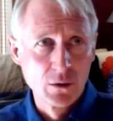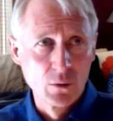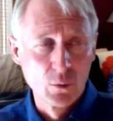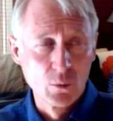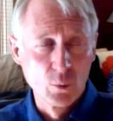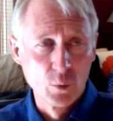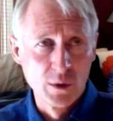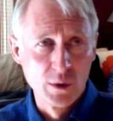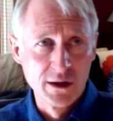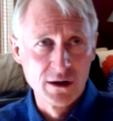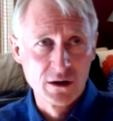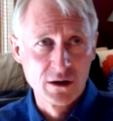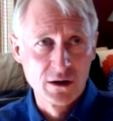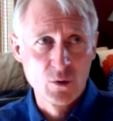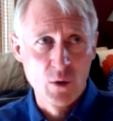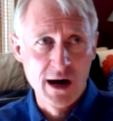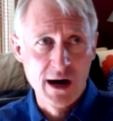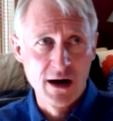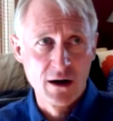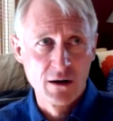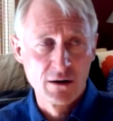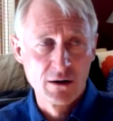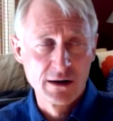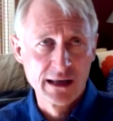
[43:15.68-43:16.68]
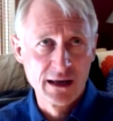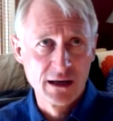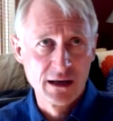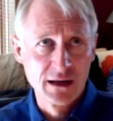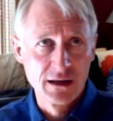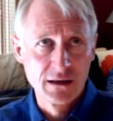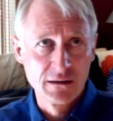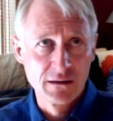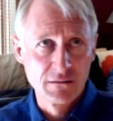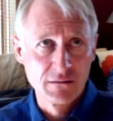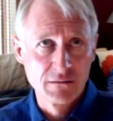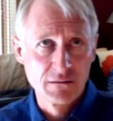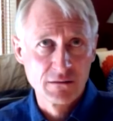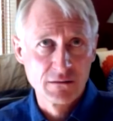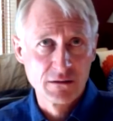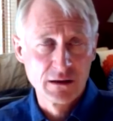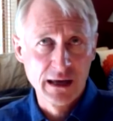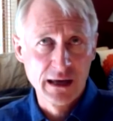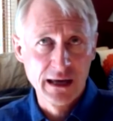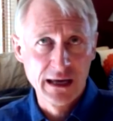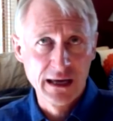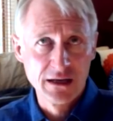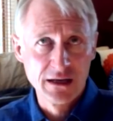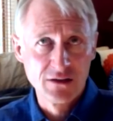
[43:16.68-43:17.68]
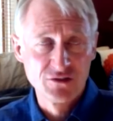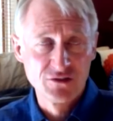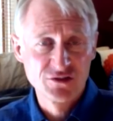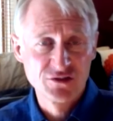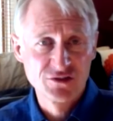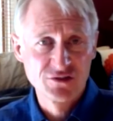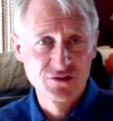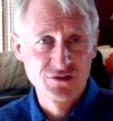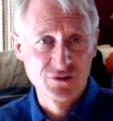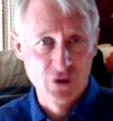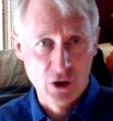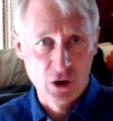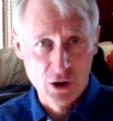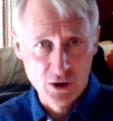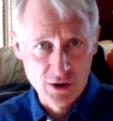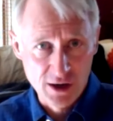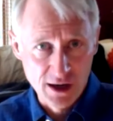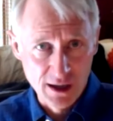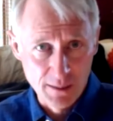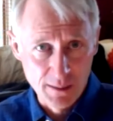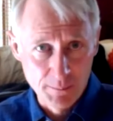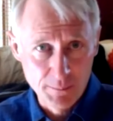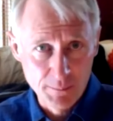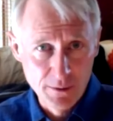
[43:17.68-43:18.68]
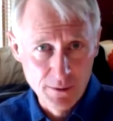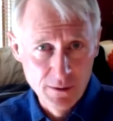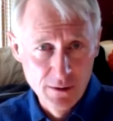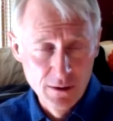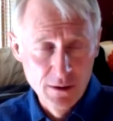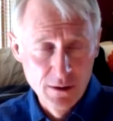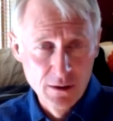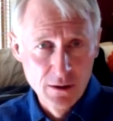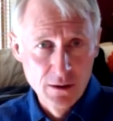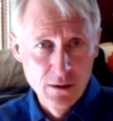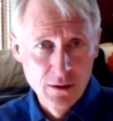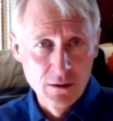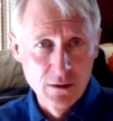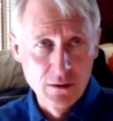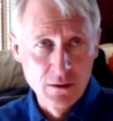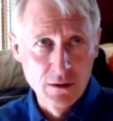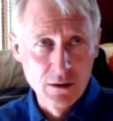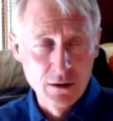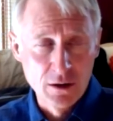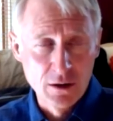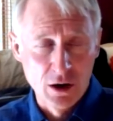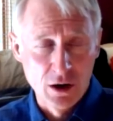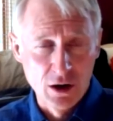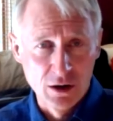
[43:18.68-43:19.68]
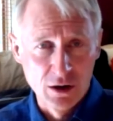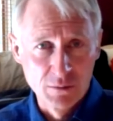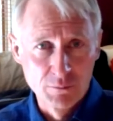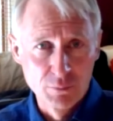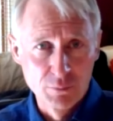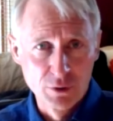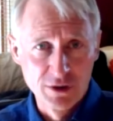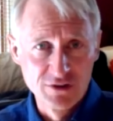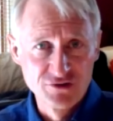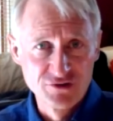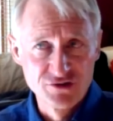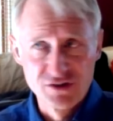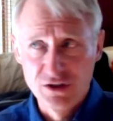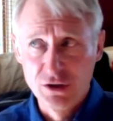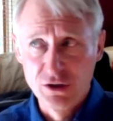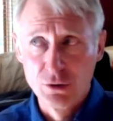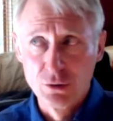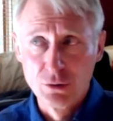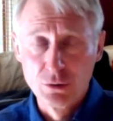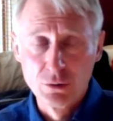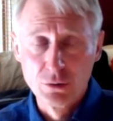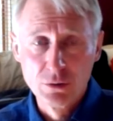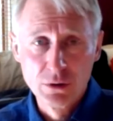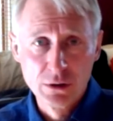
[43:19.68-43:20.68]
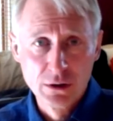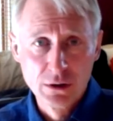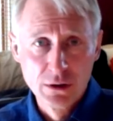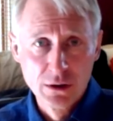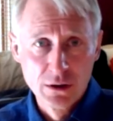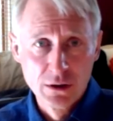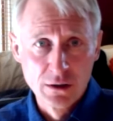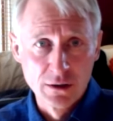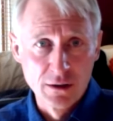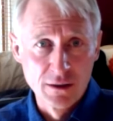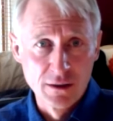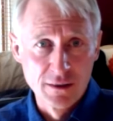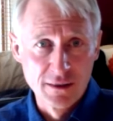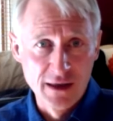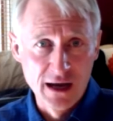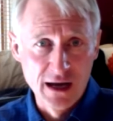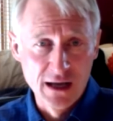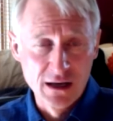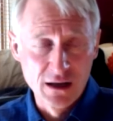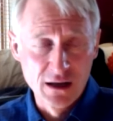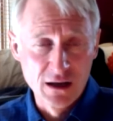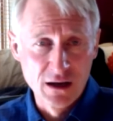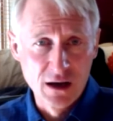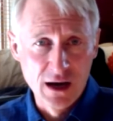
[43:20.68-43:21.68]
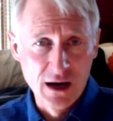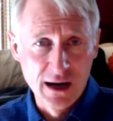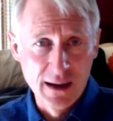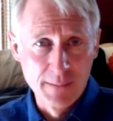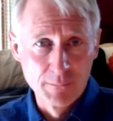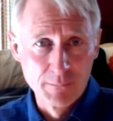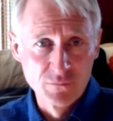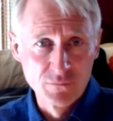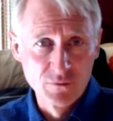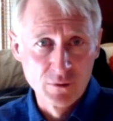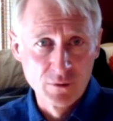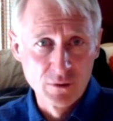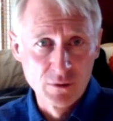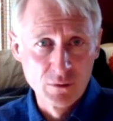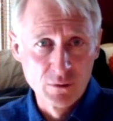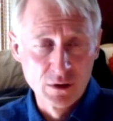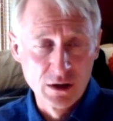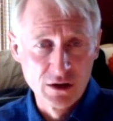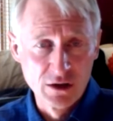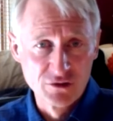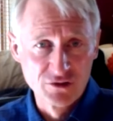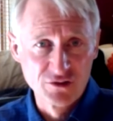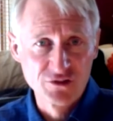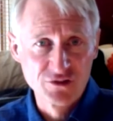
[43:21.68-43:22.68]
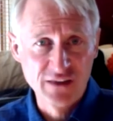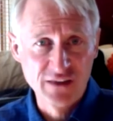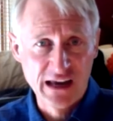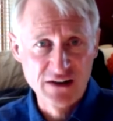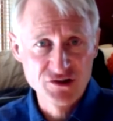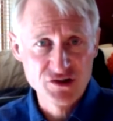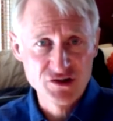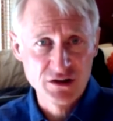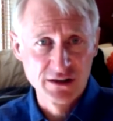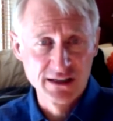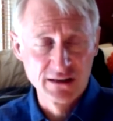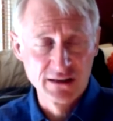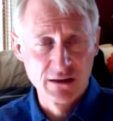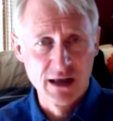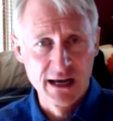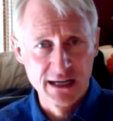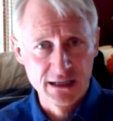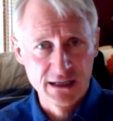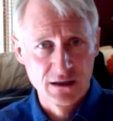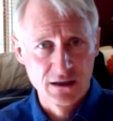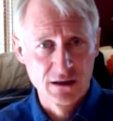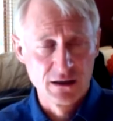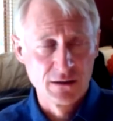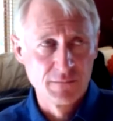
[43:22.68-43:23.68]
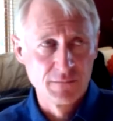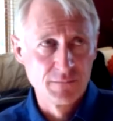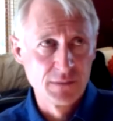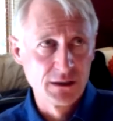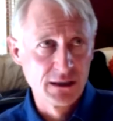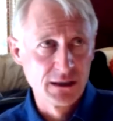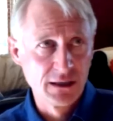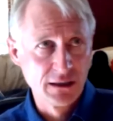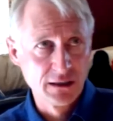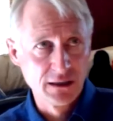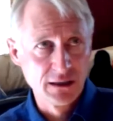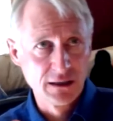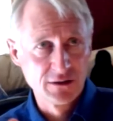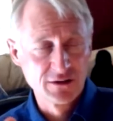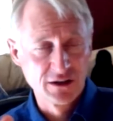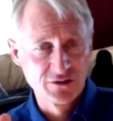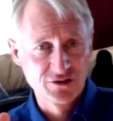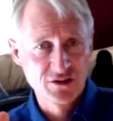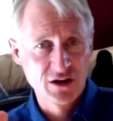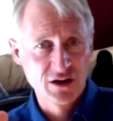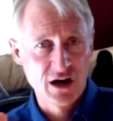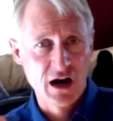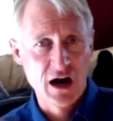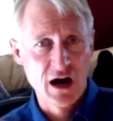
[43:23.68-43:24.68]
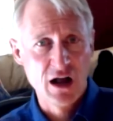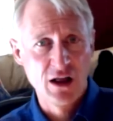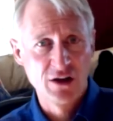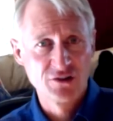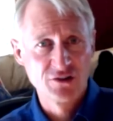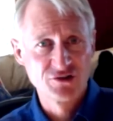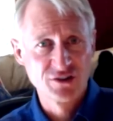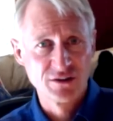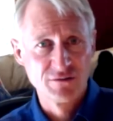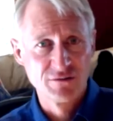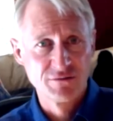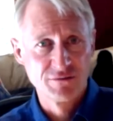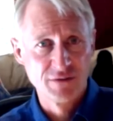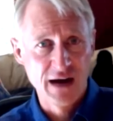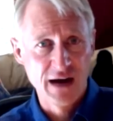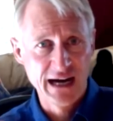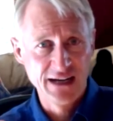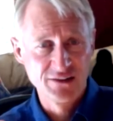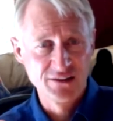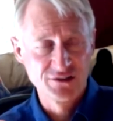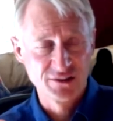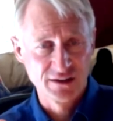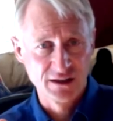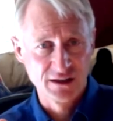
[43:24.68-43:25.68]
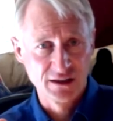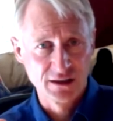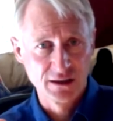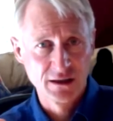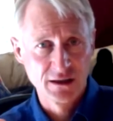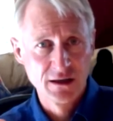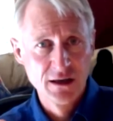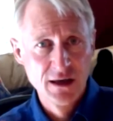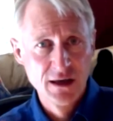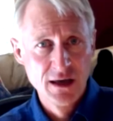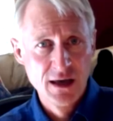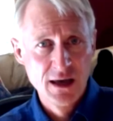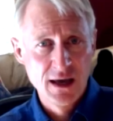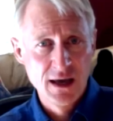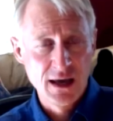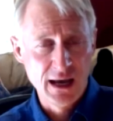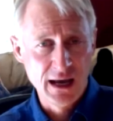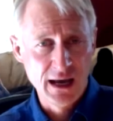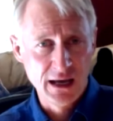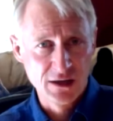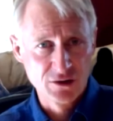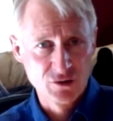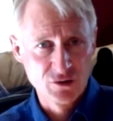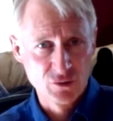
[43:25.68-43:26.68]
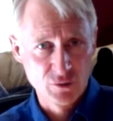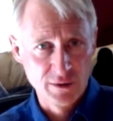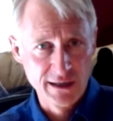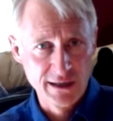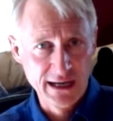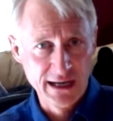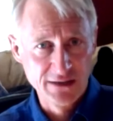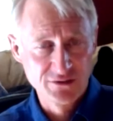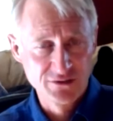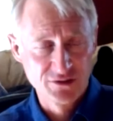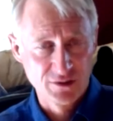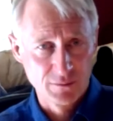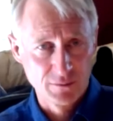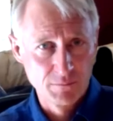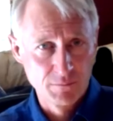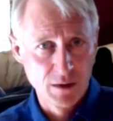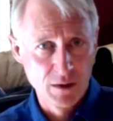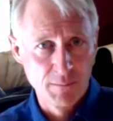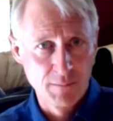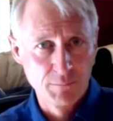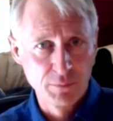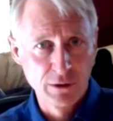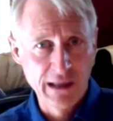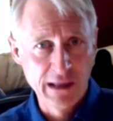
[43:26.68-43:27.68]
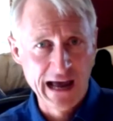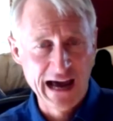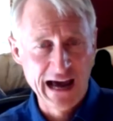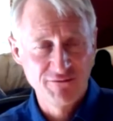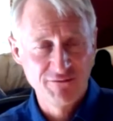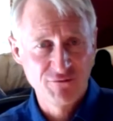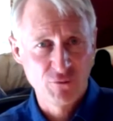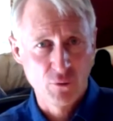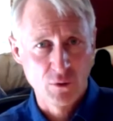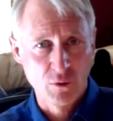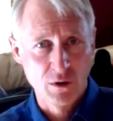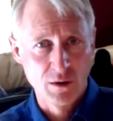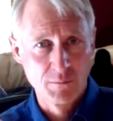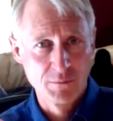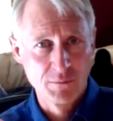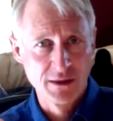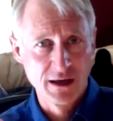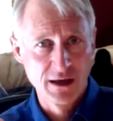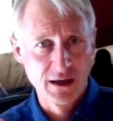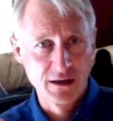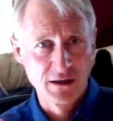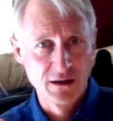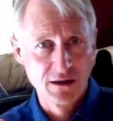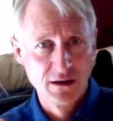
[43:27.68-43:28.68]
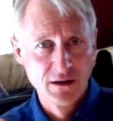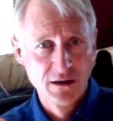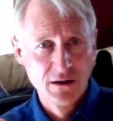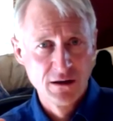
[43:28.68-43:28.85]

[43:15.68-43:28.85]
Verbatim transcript: we acquired a, a startup called BridgeU that um, is essentially like a it, it does college advising and creates a, a platform that